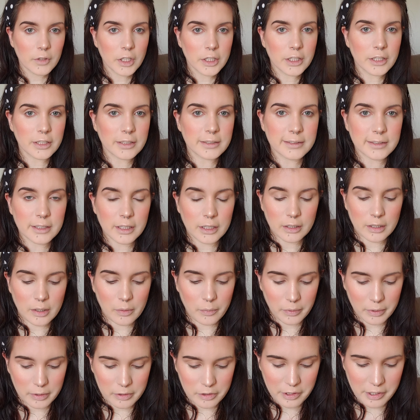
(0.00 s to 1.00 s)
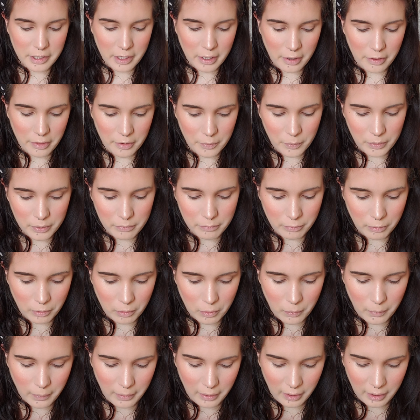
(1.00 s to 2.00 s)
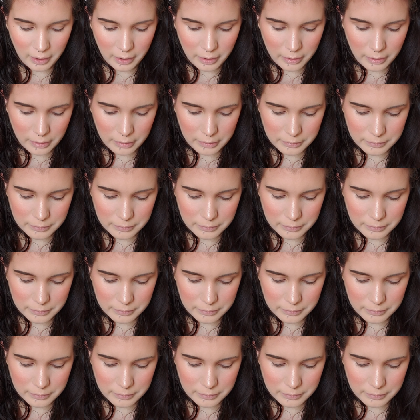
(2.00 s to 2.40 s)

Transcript: Looks good. Now we're going to do the other one real quick.